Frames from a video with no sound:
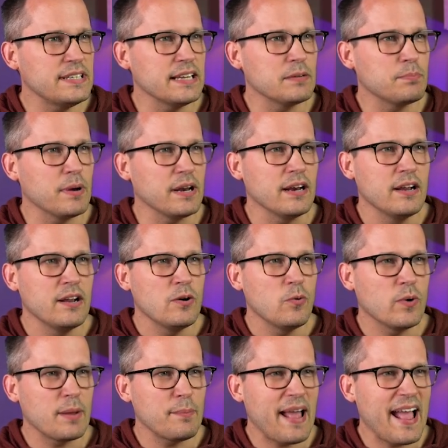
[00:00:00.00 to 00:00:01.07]
it, but
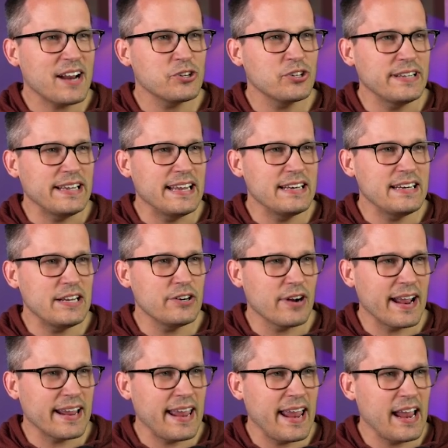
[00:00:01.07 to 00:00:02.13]
when I'm actually in here,
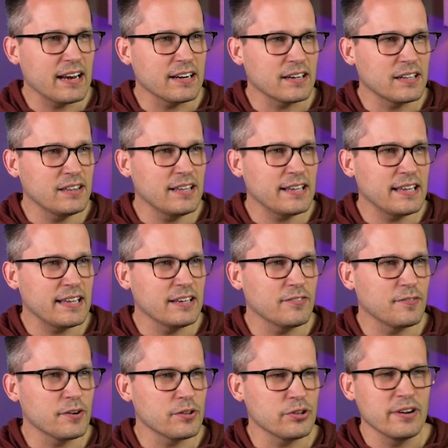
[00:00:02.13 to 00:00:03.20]
I can't click in
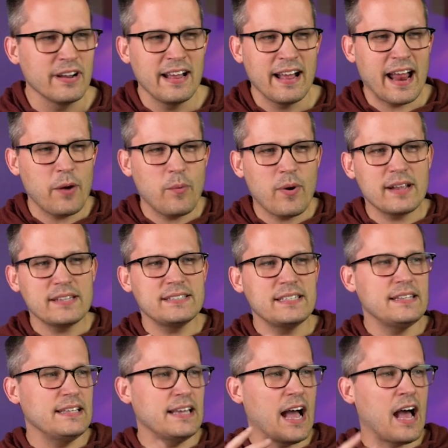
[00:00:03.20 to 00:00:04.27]
further. I want to see
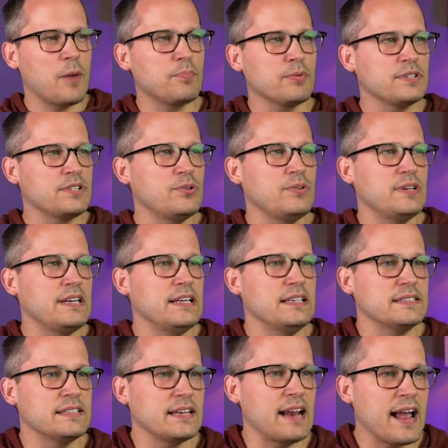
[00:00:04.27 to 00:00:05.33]
the
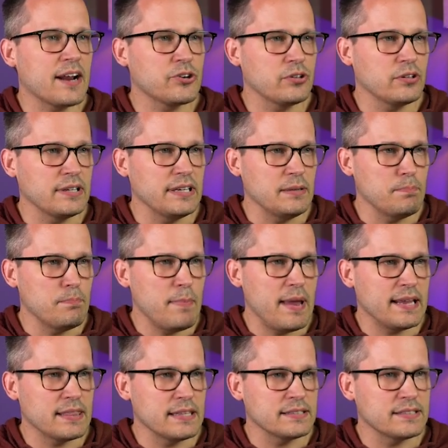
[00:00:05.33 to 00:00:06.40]
opportunities that actually
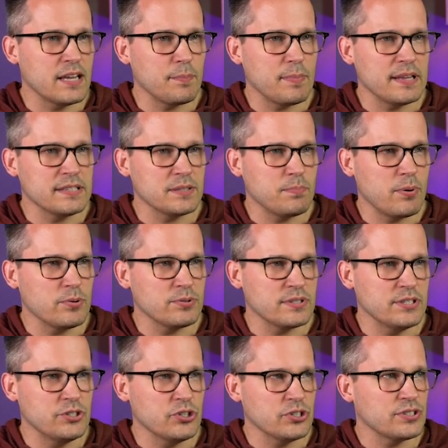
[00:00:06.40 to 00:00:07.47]
make this up as opposed
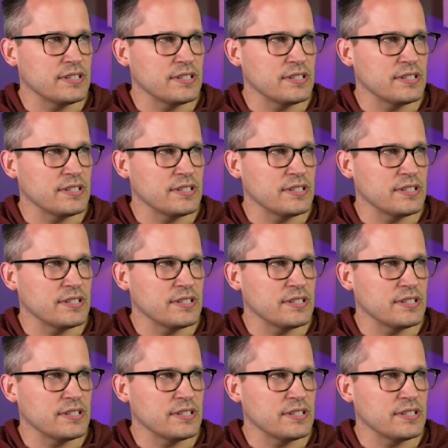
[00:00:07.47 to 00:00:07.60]
to just